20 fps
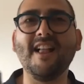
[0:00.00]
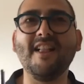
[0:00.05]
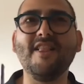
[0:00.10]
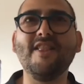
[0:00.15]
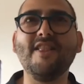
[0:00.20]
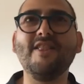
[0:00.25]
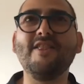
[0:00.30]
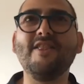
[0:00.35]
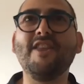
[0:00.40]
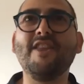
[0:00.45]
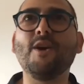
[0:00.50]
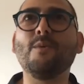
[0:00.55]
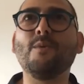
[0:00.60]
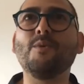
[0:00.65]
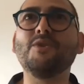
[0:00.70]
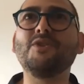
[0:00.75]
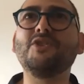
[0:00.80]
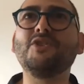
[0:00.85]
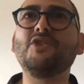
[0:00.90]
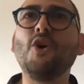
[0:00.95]
there were
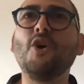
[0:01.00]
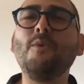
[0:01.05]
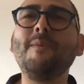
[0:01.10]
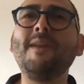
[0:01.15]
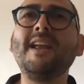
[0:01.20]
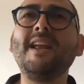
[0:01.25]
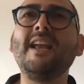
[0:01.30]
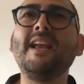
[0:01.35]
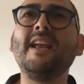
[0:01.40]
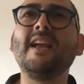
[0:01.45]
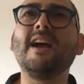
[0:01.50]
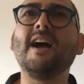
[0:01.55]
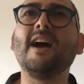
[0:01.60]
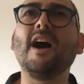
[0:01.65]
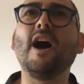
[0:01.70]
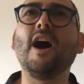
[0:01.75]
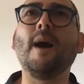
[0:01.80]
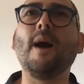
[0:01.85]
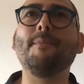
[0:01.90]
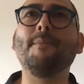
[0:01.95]
so many
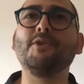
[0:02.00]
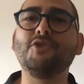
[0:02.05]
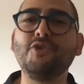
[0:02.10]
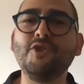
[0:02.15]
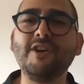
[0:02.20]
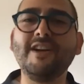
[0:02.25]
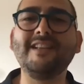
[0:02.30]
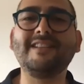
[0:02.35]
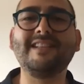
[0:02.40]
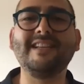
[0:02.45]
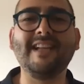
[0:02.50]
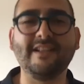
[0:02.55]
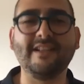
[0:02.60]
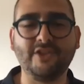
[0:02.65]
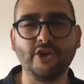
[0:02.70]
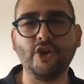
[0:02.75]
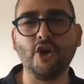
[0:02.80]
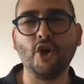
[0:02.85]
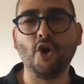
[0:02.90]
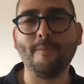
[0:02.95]
opportunities to get to
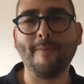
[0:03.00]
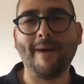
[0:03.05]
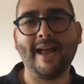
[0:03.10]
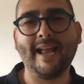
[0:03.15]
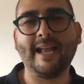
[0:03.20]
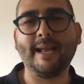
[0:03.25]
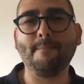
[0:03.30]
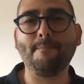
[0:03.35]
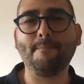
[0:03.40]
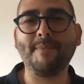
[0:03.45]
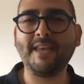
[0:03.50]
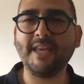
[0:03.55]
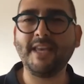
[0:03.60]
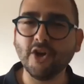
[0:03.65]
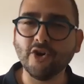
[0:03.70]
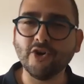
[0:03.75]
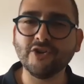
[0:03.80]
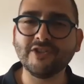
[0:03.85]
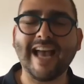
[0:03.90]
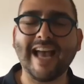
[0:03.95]
know my
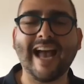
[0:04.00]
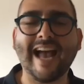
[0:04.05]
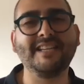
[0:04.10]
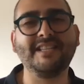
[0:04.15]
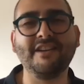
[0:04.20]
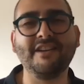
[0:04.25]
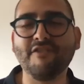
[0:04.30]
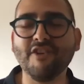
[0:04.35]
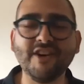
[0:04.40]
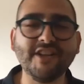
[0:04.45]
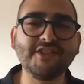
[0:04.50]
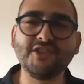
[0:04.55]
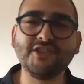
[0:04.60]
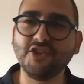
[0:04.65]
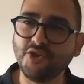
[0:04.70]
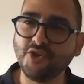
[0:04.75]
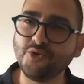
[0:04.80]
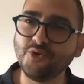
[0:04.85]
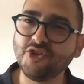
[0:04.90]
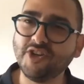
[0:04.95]
peers at different
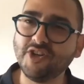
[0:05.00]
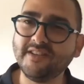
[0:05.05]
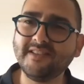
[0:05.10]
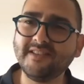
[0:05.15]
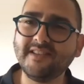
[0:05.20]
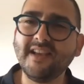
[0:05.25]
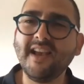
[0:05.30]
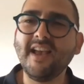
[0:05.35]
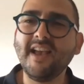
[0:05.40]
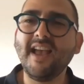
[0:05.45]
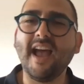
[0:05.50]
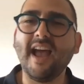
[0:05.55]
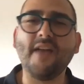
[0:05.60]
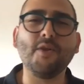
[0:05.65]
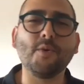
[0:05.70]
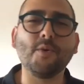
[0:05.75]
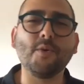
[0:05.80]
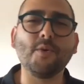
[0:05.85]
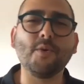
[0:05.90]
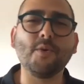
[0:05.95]
institutions. Uh-huh.
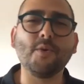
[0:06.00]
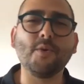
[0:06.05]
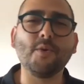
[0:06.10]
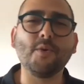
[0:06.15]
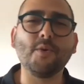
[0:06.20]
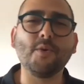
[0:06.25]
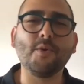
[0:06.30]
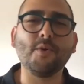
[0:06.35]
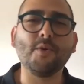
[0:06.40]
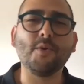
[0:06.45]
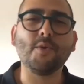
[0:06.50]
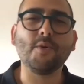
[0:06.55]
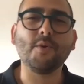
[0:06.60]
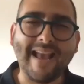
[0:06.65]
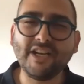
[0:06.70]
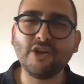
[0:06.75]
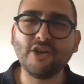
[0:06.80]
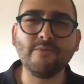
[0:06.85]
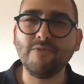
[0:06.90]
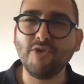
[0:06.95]
And an
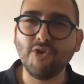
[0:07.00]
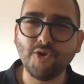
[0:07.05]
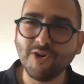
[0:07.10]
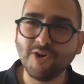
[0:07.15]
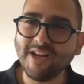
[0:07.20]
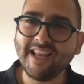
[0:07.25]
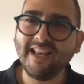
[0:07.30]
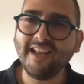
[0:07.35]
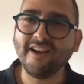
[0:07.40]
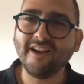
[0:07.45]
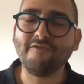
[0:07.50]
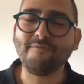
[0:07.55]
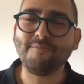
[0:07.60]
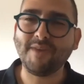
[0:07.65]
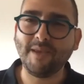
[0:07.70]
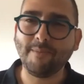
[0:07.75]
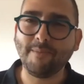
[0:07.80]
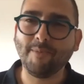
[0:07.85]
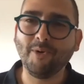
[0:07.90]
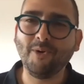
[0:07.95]
amazing community of
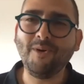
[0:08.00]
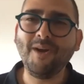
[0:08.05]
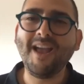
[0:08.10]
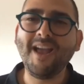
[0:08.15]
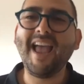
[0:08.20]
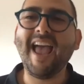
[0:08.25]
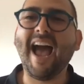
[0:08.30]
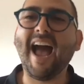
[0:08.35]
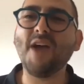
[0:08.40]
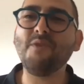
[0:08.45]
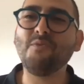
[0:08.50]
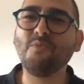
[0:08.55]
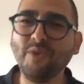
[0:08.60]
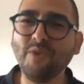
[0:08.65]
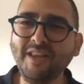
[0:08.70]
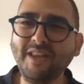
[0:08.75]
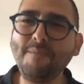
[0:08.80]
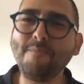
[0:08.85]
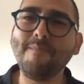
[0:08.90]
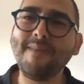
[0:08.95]
people. I
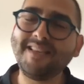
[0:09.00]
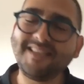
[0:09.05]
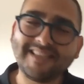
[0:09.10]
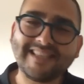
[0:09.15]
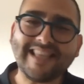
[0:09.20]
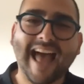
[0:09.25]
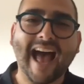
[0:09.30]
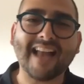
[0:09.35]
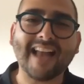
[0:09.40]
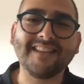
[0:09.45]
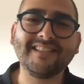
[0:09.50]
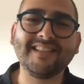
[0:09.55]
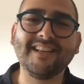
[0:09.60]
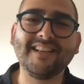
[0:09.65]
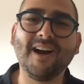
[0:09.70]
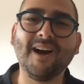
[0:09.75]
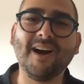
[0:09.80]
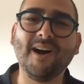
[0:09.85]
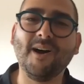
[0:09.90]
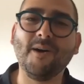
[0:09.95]
really missed that.
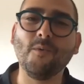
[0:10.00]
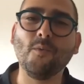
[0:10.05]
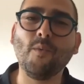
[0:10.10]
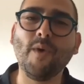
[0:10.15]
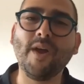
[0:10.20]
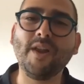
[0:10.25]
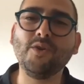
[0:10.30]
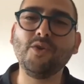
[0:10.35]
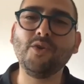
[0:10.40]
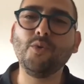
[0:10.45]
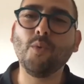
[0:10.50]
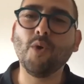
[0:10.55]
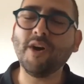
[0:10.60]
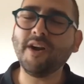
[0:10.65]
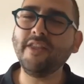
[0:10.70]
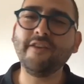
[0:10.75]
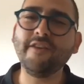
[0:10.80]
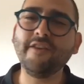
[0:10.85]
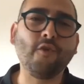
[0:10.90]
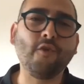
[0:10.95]
Uh, oh, really?
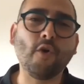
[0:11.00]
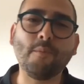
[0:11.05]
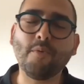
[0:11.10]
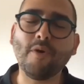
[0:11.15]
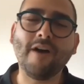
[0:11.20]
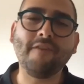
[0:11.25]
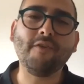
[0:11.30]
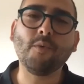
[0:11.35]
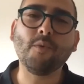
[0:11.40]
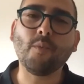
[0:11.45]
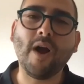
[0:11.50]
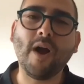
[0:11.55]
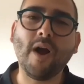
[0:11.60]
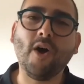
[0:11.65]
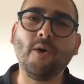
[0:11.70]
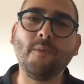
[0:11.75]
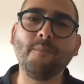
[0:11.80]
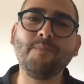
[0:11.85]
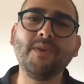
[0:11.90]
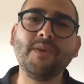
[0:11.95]
For profit
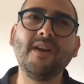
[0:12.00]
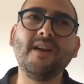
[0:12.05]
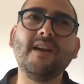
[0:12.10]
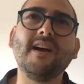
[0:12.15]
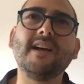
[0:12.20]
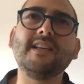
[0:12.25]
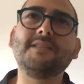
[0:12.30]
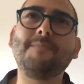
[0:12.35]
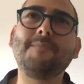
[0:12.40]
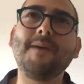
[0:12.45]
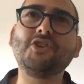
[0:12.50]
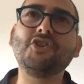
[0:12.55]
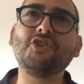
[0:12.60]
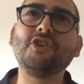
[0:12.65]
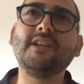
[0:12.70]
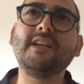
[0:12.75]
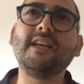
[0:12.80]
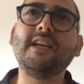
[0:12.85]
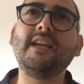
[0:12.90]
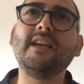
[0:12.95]
realm,
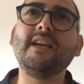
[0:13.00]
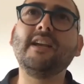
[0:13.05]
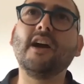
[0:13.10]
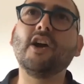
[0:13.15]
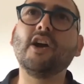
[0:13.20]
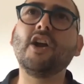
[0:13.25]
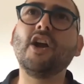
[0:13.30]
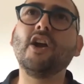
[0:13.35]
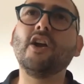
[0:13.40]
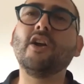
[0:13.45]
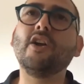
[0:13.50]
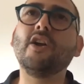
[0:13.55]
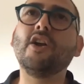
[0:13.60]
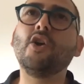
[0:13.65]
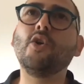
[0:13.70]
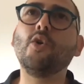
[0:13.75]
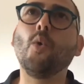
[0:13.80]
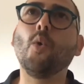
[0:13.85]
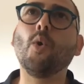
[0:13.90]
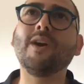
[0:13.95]
especially
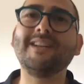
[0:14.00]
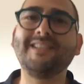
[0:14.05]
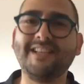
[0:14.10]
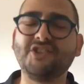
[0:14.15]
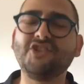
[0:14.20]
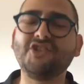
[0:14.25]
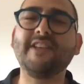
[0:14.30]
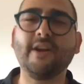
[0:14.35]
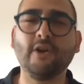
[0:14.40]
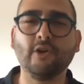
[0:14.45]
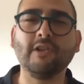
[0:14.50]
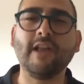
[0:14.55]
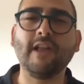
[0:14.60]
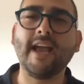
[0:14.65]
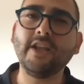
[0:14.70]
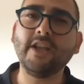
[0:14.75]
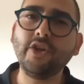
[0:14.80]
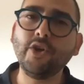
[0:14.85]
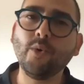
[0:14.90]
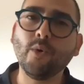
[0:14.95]
organizations that are
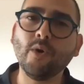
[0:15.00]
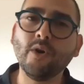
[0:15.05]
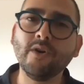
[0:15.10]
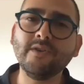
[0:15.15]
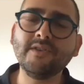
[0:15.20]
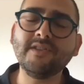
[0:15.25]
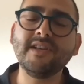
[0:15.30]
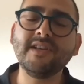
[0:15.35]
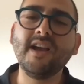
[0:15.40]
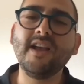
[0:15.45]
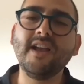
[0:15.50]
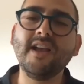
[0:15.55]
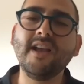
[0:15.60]
like yours,